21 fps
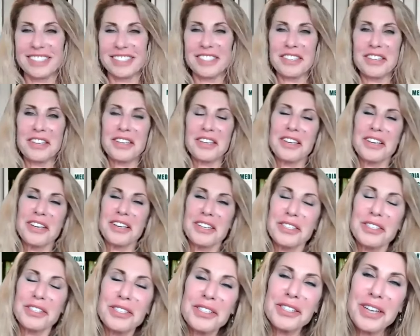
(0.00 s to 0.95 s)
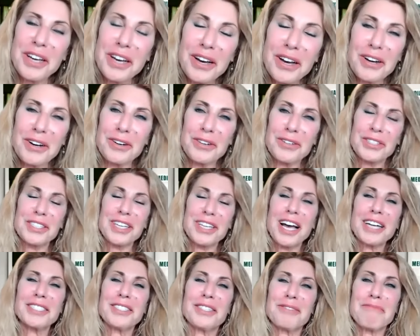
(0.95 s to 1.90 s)
so dr
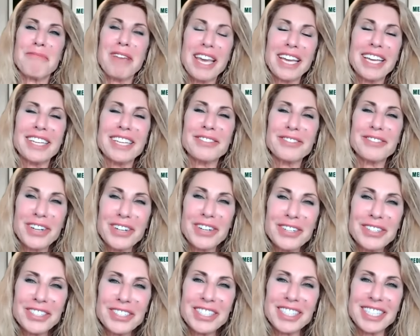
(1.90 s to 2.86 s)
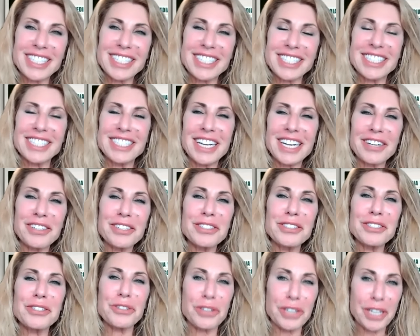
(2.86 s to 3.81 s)
megan rose this is dare to dream
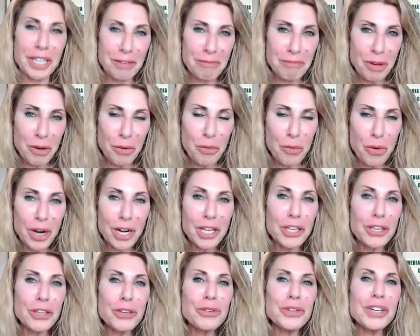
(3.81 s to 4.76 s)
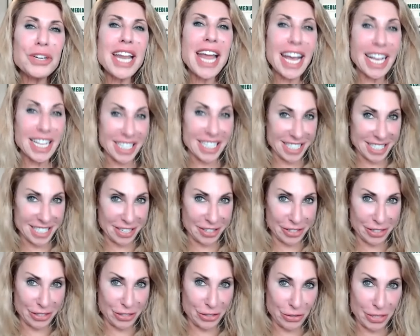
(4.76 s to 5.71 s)
what are you next dare to dream
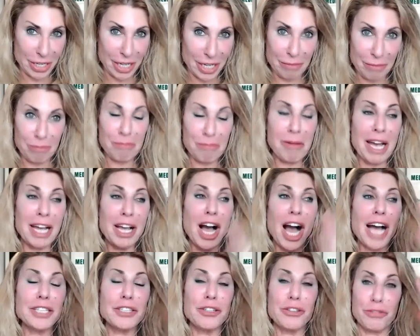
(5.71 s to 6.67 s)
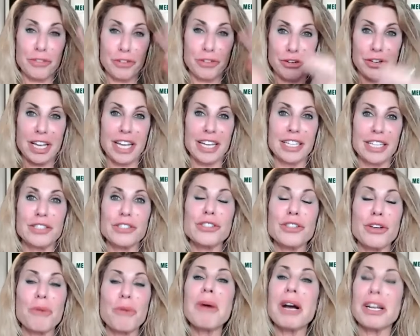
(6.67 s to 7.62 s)
my god you've created so much i'm
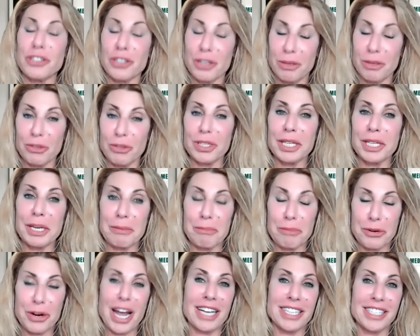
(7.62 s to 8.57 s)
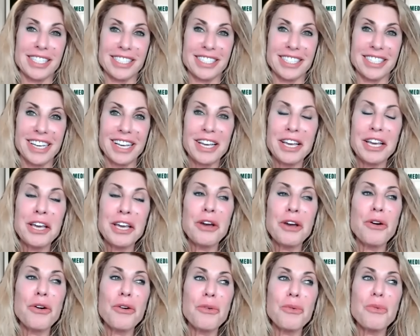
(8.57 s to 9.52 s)
really impressed
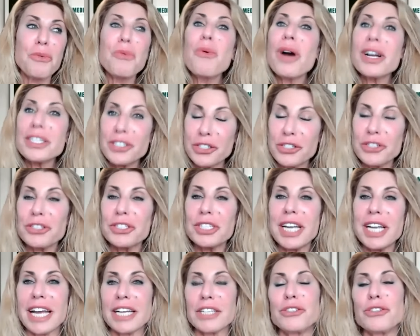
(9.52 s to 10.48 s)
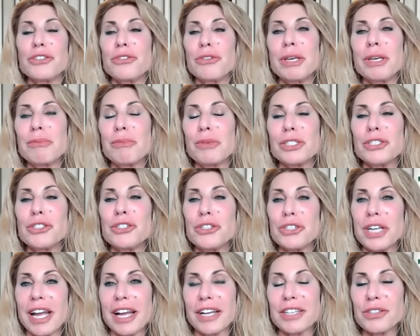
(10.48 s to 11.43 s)
what's your next dream what's your next
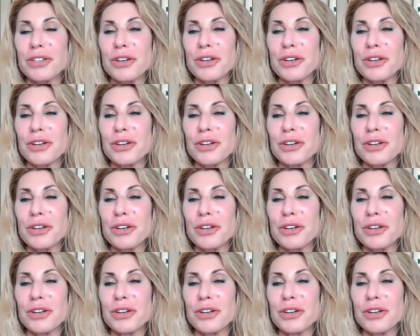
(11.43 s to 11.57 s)
goal